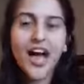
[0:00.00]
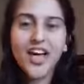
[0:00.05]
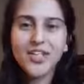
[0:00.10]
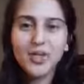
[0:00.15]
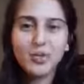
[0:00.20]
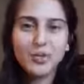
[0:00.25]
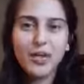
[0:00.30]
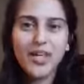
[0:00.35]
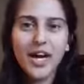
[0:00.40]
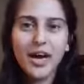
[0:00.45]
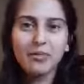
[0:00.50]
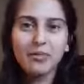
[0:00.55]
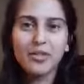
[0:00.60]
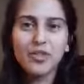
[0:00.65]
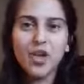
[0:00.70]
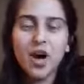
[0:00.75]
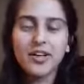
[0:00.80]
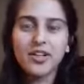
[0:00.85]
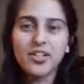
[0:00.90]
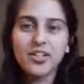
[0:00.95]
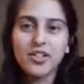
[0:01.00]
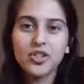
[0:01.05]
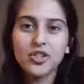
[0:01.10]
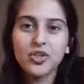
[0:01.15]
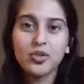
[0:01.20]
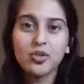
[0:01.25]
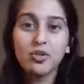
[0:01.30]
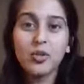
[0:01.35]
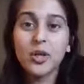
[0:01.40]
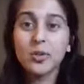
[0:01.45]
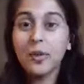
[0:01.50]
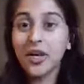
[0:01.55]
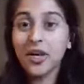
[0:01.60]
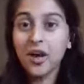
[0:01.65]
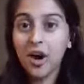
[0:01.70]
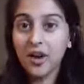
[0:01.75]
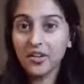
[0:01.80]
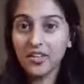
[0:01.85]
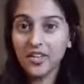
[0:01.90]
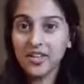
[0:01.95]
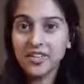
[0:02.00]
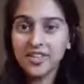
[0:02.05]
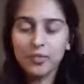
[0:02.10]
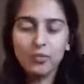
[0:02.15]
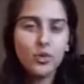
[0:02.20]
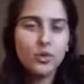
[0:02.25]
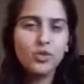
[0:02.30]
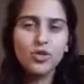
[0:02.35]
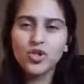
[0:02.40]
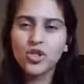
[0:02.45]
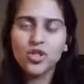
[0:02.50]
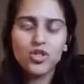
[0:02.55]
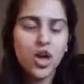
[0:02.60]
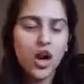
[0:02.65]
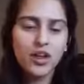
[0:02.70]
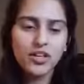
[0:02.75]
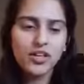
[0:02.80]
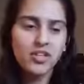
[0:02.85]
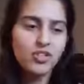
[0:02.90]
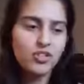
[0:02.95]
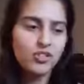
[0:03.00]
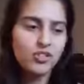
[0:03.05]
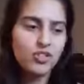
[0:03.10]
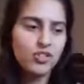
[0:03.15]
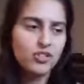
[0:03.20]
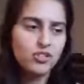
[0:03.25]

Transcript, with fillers: last week I was talking to one of my colleagues and we were just talking,